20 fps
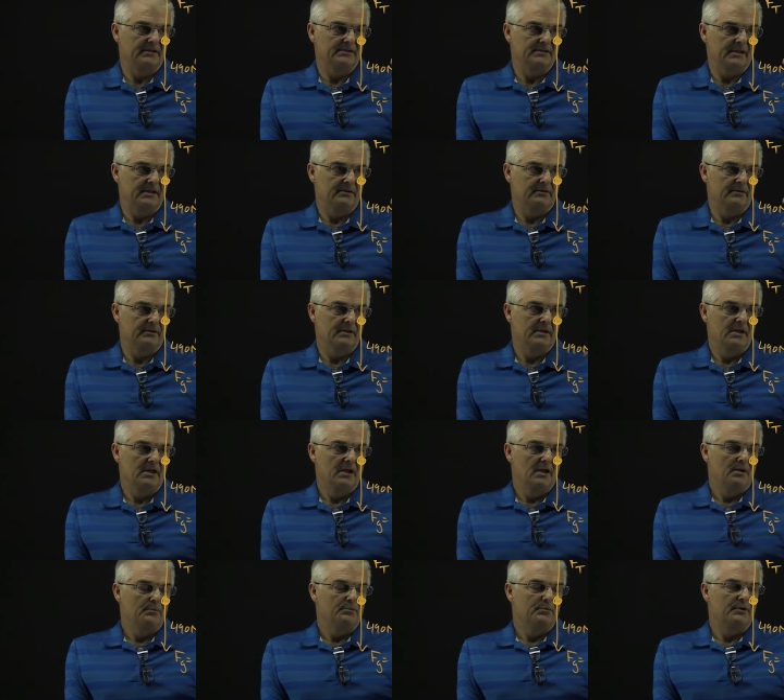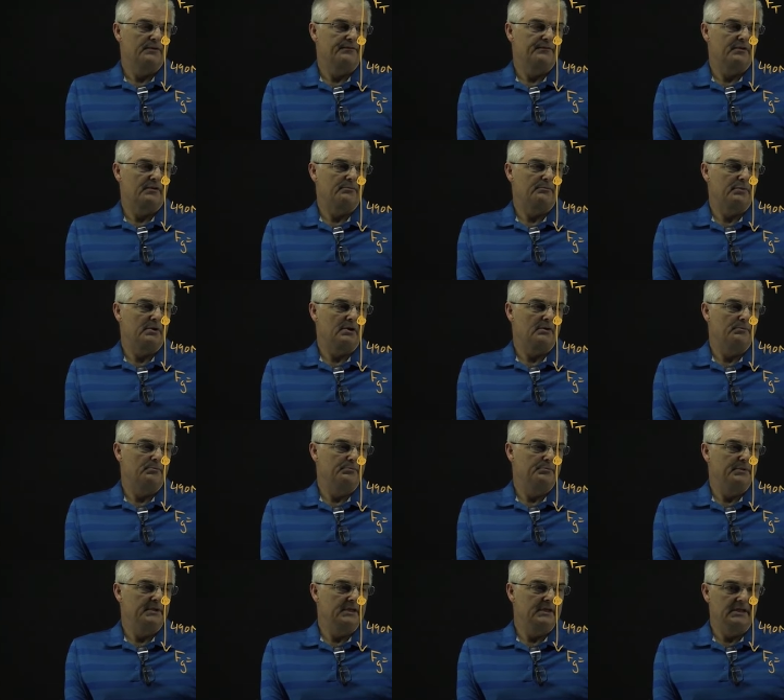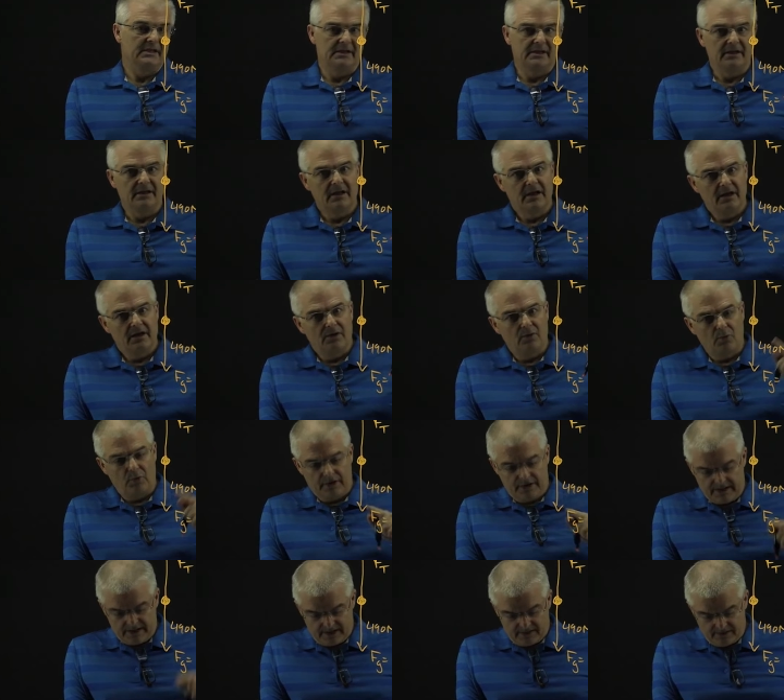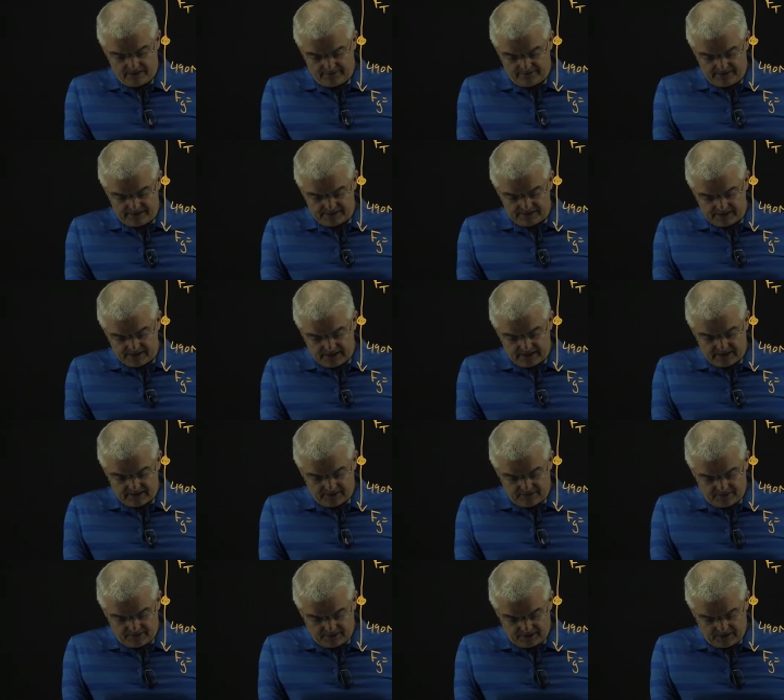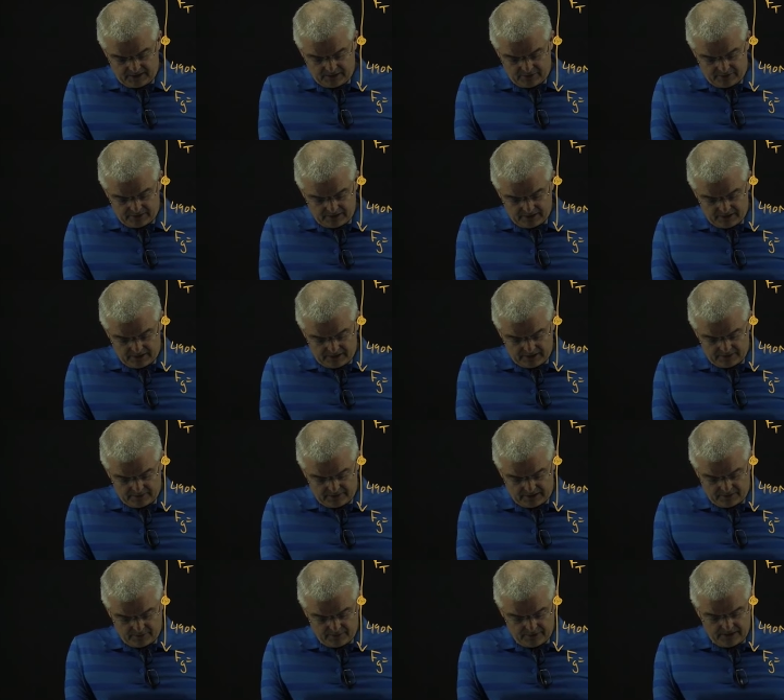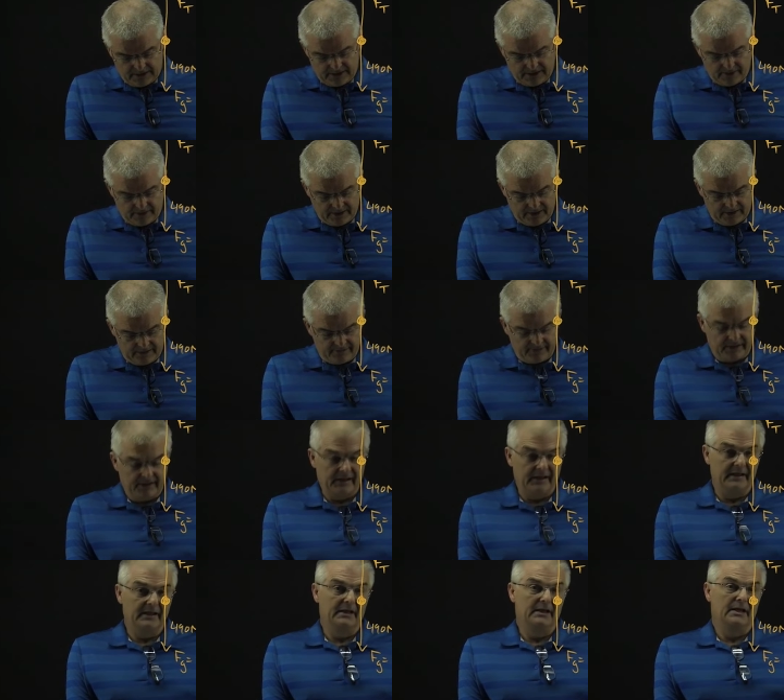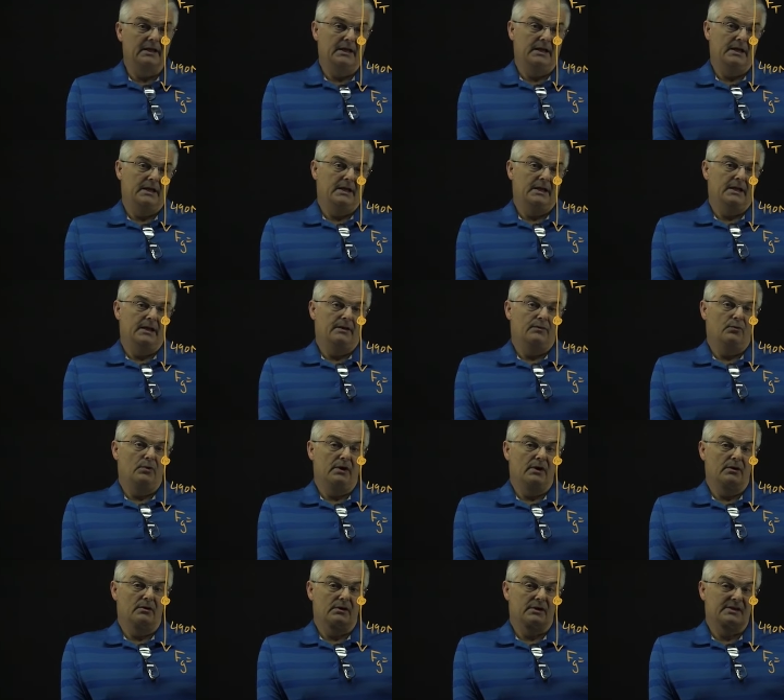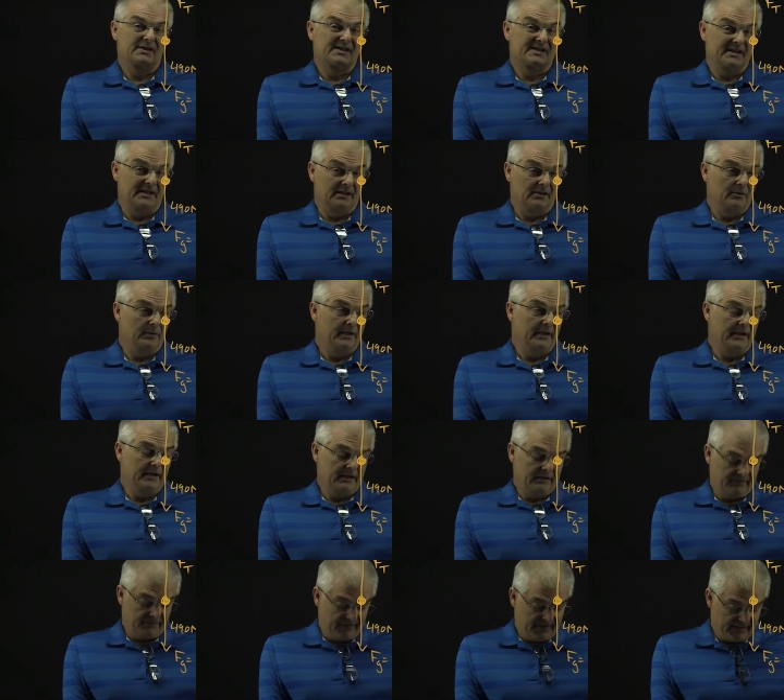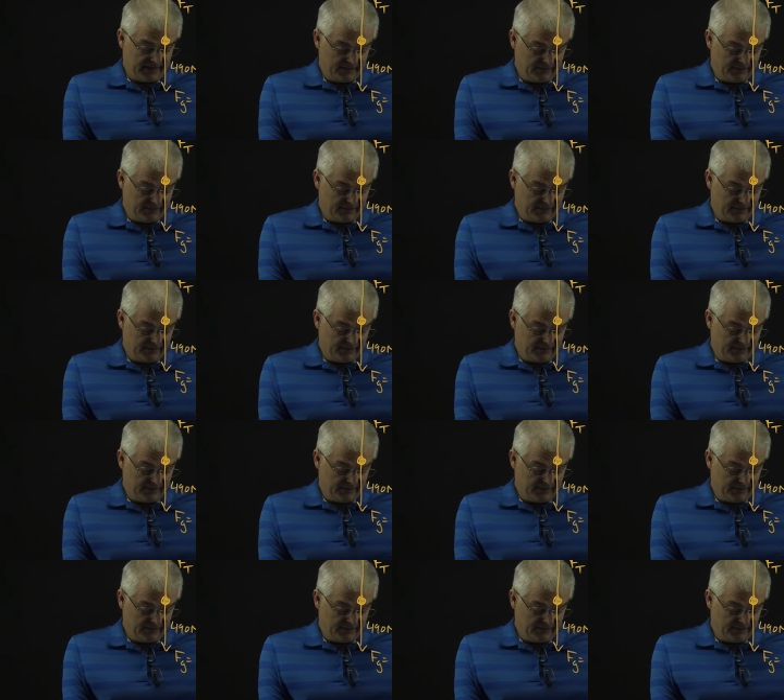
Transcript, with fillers: out. But for part B, we now have a second thing going on, right? We now have a, we are accelerating at 5